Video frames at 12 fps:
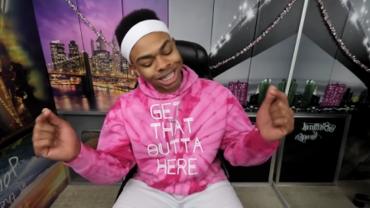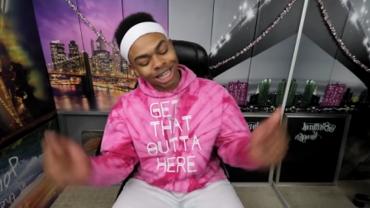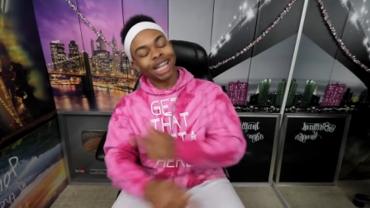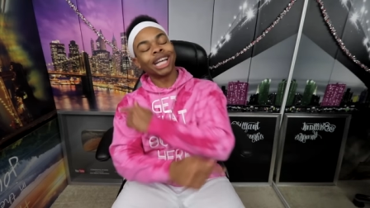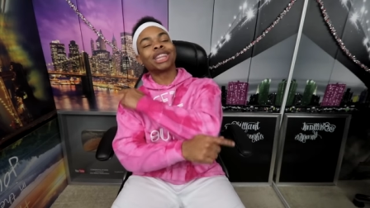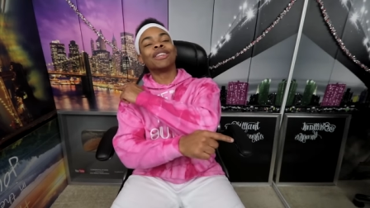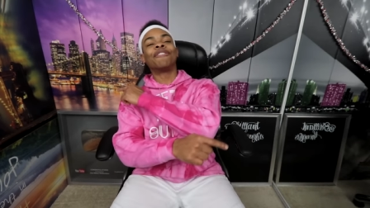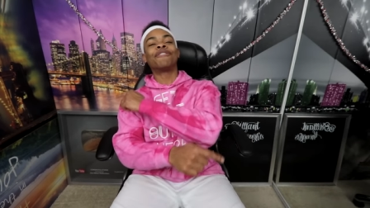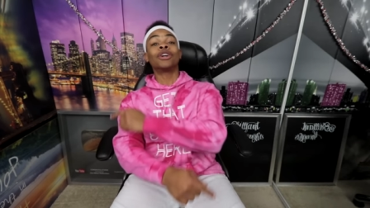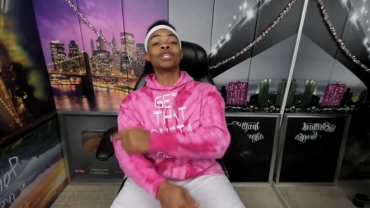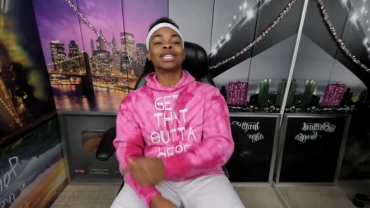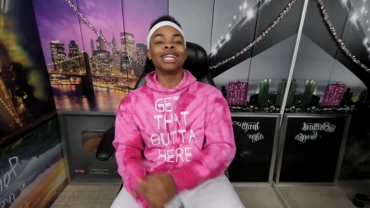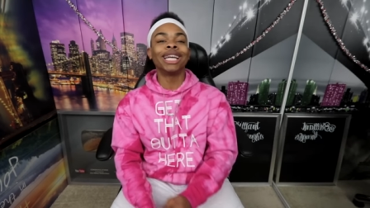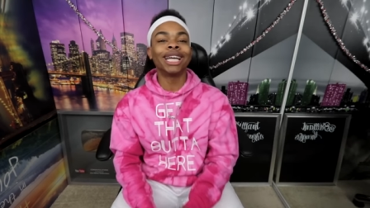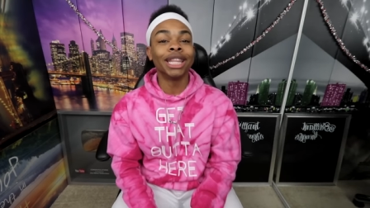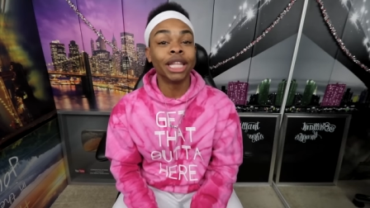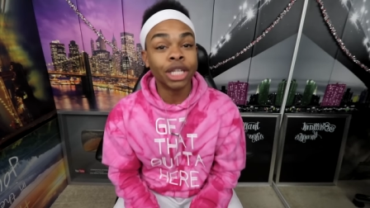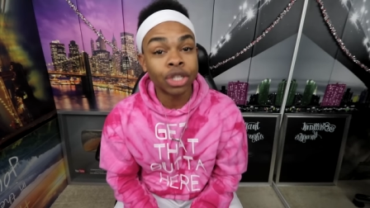click the first link
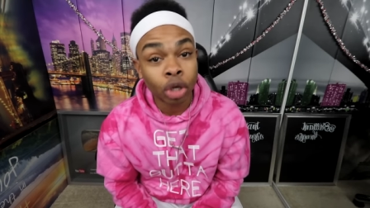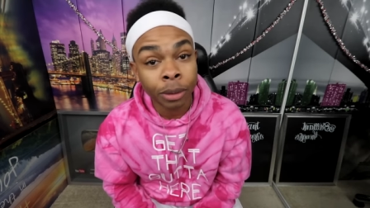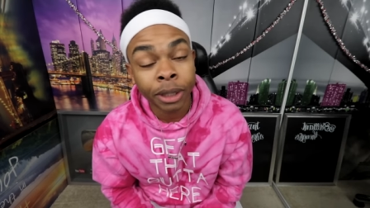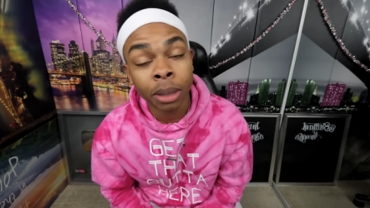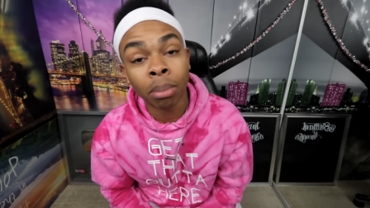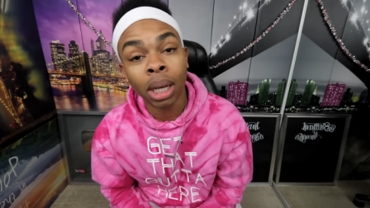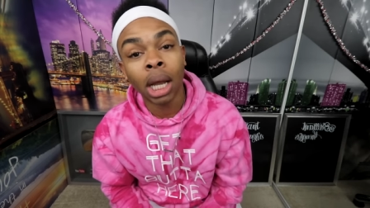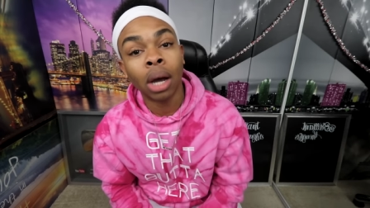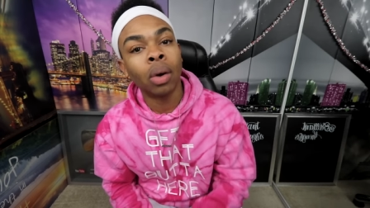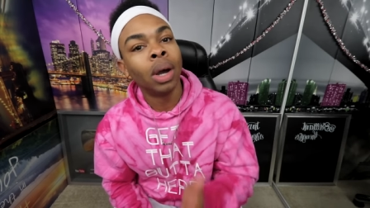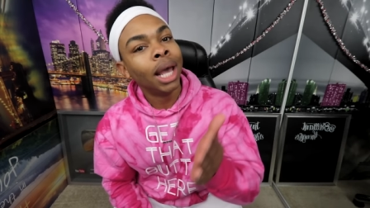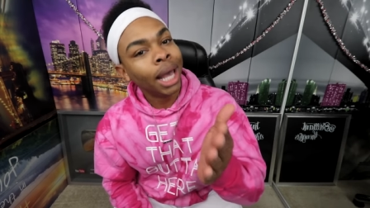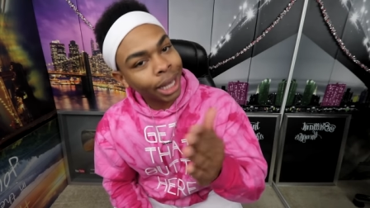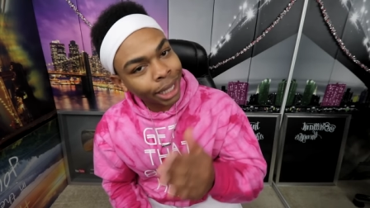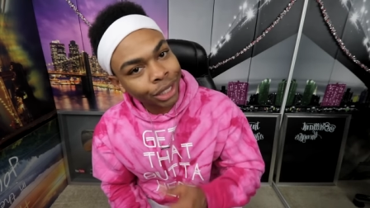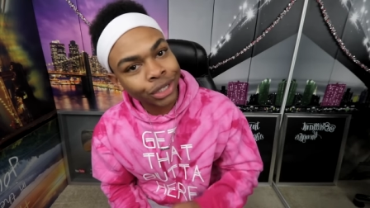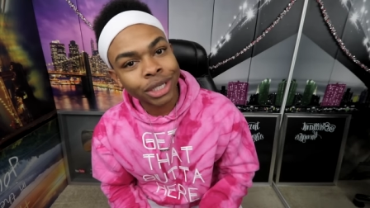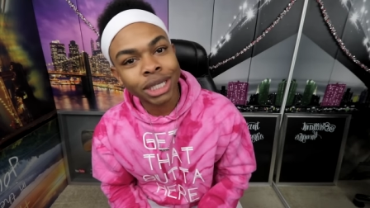in the description below and
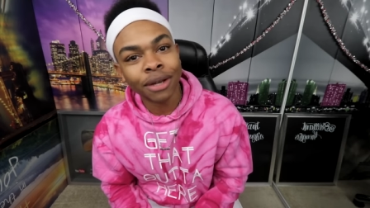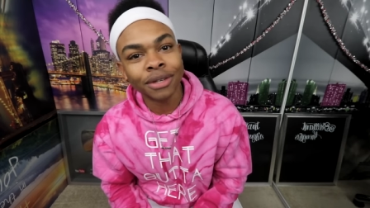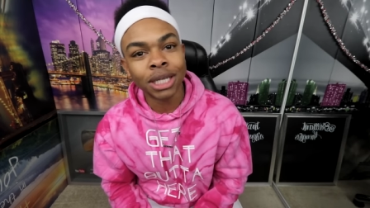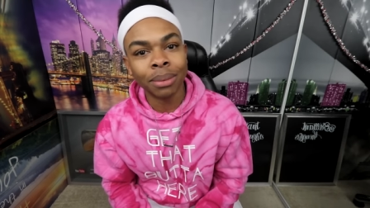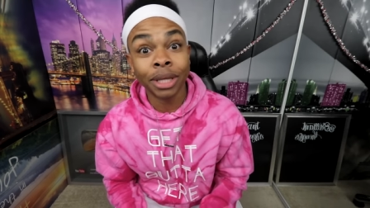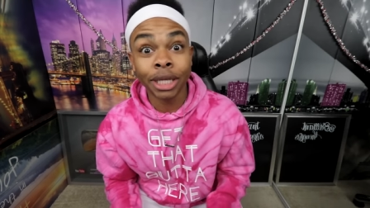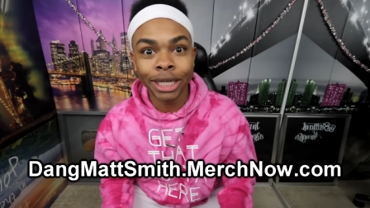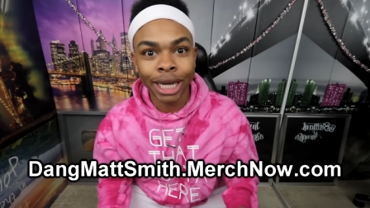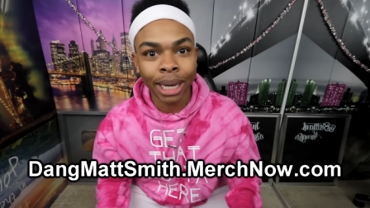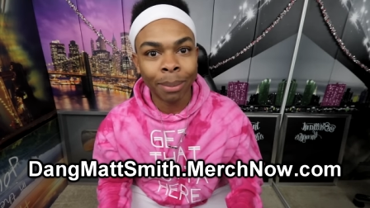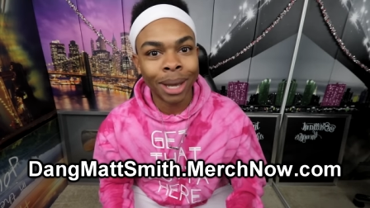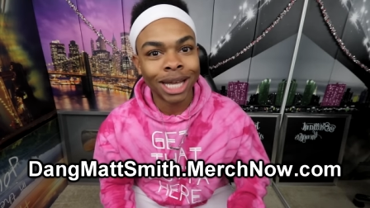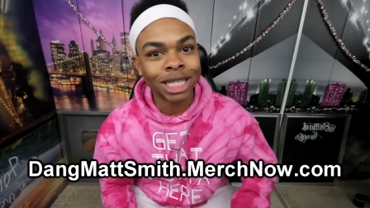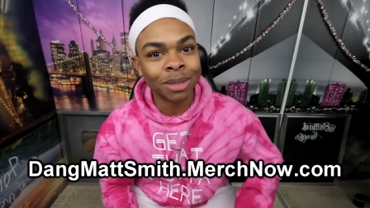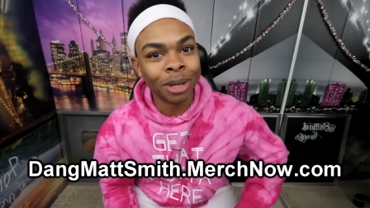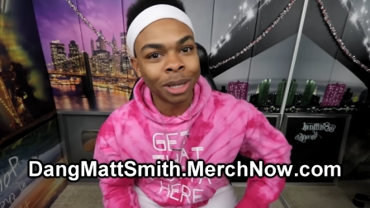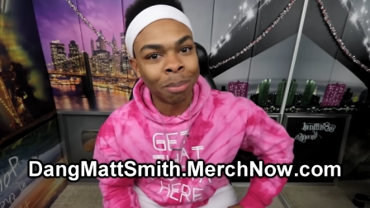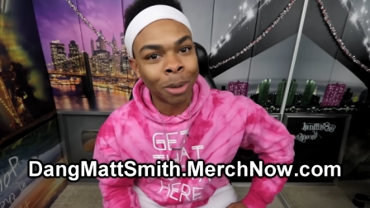get yourself some of the dang Matt
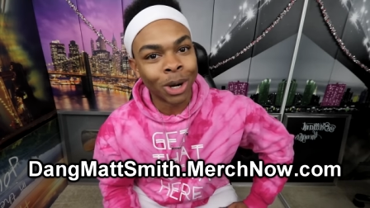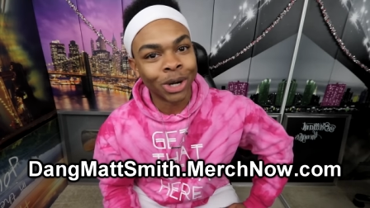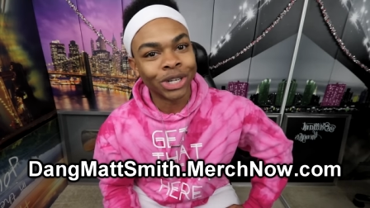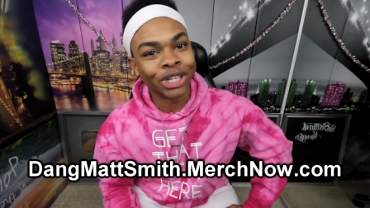Smith merch.